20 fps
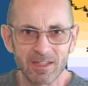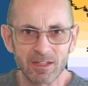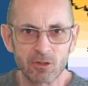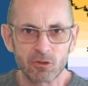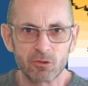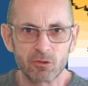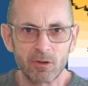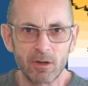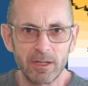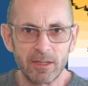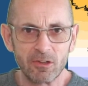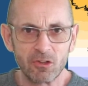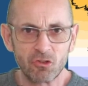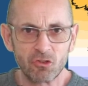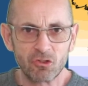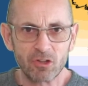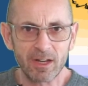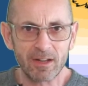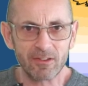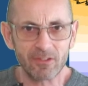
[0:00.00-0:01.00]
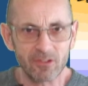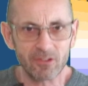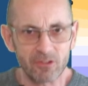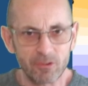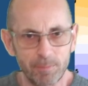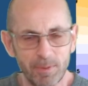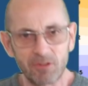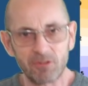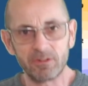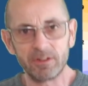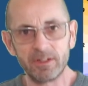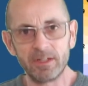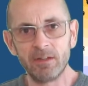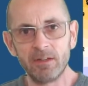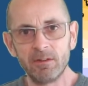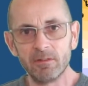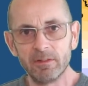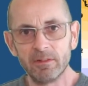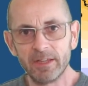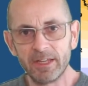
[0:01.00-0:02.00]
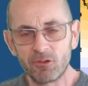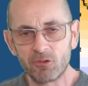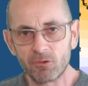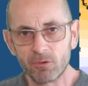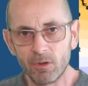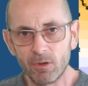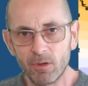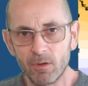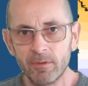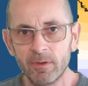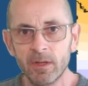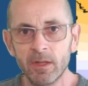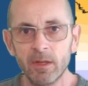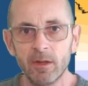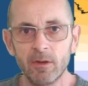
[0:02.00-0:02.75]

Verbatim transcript: a greater chance, especially later on